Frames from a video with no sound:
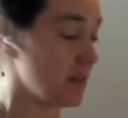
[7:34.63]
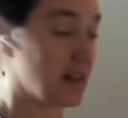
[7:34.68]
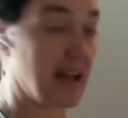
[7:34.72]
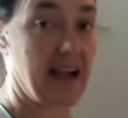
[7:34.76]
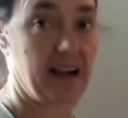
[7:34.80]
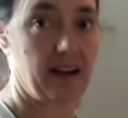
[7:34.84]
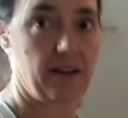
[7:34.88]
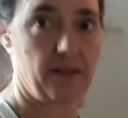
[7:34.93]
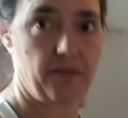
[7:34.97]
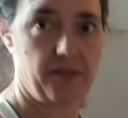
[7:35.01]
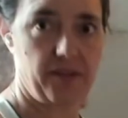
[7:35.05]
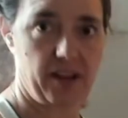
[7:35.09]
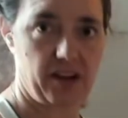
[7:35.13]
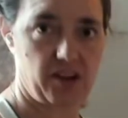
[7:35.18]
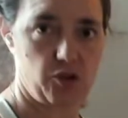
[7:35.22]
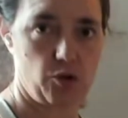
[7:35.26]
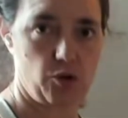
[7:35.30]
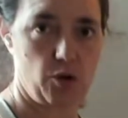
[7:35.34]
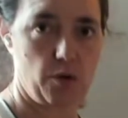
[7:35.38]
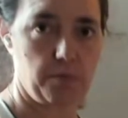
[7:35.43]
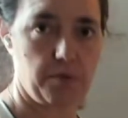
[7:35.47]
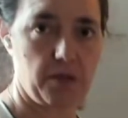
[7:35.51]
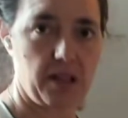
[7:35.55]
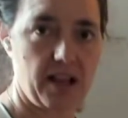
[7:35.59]
lack of
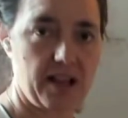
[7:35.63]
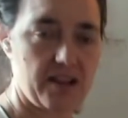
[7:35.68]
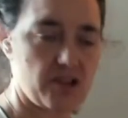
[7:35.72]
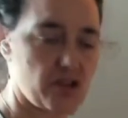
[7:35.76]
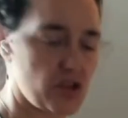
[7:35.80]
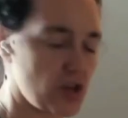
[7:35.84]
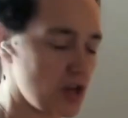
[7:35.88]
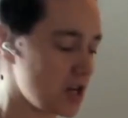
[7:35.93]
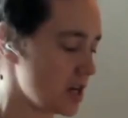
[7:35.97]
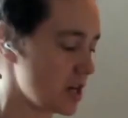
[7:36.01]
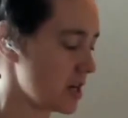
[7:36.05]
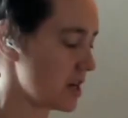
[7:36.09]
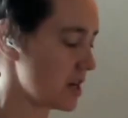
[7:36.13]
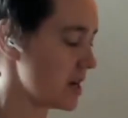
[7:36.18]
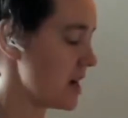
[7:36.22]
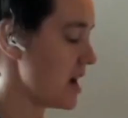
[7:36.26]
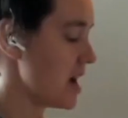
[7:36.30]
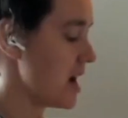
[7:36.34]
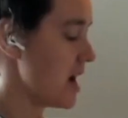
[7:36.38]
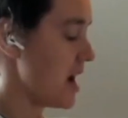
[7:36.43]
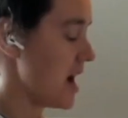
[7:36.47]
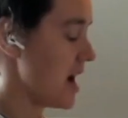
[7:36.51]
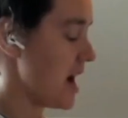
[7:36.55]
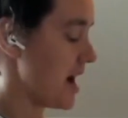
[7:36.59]
sexual pleasure,
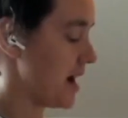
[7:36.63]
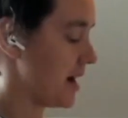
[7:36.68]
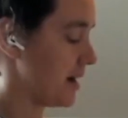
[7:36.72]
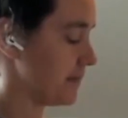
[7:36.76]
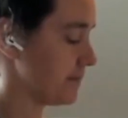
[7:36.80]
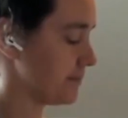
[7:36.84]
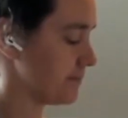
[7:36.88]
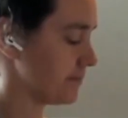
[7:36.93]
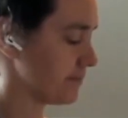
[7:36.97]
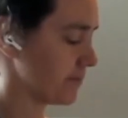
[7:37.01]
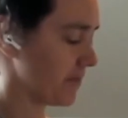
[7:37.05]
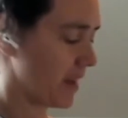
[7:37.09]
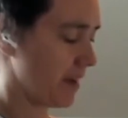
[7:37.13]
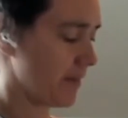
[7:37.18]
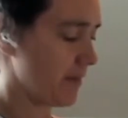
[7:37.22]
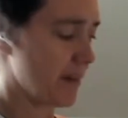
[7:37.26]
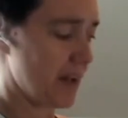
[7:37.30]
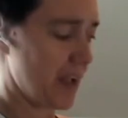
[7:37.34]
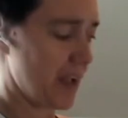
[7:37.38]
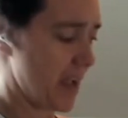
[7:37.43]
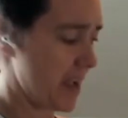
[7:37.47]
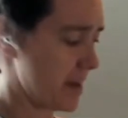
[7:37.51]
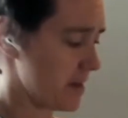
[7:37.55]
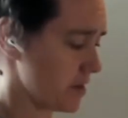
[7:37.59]
um,
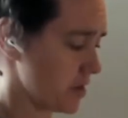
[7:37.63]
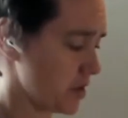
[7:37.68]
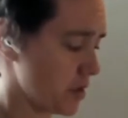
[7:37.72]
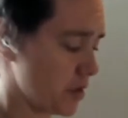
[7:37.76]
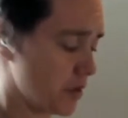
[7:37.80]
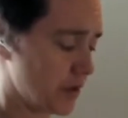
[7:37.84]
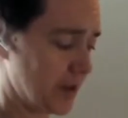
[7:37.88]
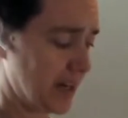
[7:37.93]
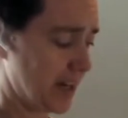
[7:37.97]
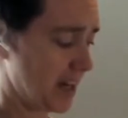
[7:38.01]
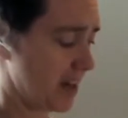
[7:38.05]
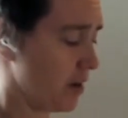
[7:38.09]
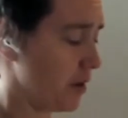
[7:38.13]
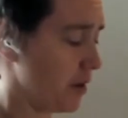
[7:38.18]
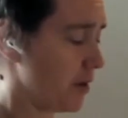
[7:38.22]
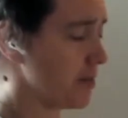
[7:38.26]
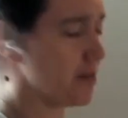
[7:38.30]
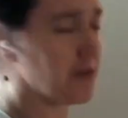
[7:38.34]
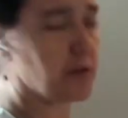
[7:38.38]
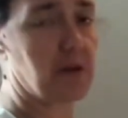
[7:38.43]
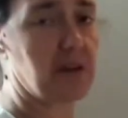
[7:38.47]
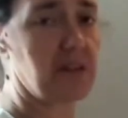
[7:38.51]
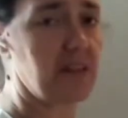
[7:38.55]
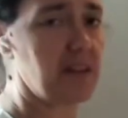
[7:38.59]
and creating all
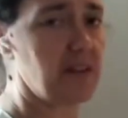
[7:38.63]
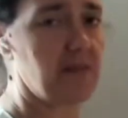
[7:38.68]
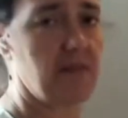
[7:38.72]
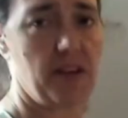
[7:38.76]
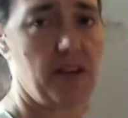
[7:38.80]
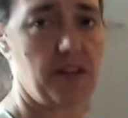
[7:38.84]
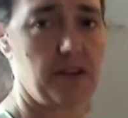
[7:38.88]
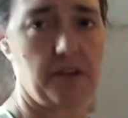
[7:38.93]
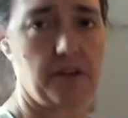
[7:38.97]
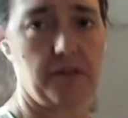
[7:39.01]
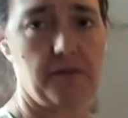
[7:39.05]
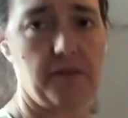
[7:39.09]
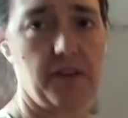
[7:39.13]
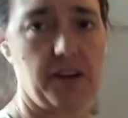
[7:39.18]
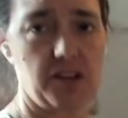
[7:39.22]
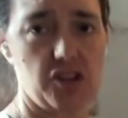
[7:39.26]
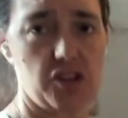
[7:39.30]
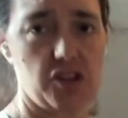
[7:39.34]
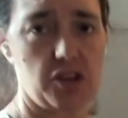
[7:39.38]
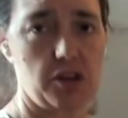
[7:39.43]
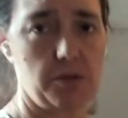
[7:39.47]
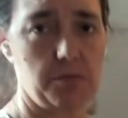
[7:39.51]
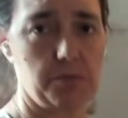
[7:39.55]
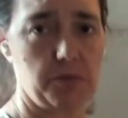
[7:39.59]
sorts of other
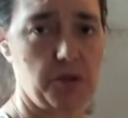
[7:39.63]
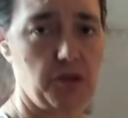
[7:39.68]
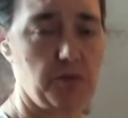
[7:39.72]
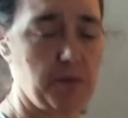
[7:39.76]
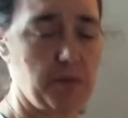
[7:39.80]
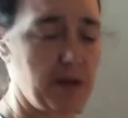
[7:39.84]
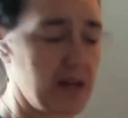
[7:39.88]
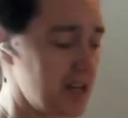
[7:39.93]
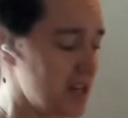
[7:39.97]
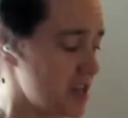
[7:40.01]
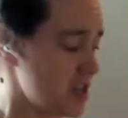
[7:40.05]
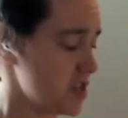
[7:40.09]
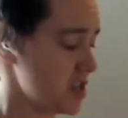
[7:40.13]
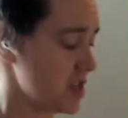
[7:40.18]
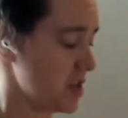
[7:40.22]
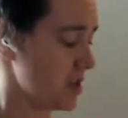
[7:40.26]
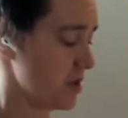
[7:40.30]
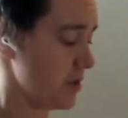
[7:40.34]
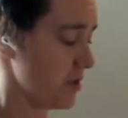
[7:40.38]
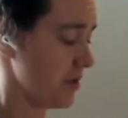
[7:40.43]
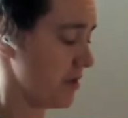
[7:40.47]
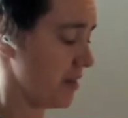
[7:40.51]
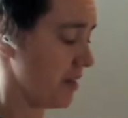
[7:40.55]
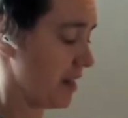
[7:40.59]
functional movement
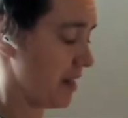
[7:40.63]
issues.